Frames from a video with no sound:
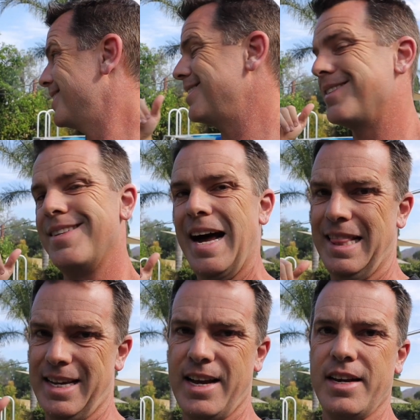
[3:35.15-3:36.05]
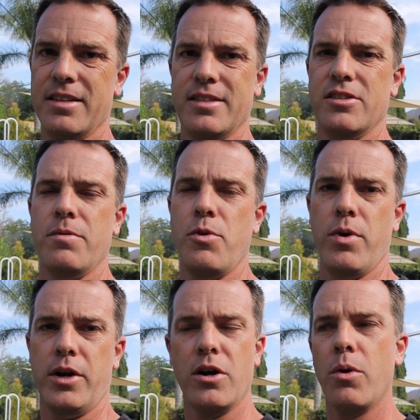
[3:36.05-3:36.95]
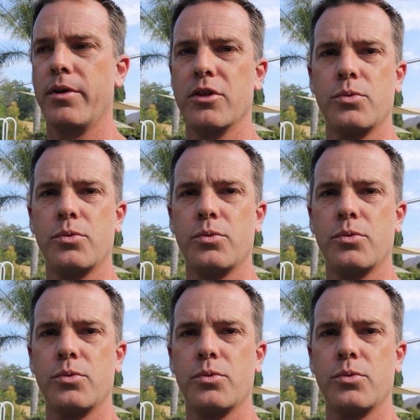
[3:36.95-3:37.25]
this is not the kind of system you want to go with.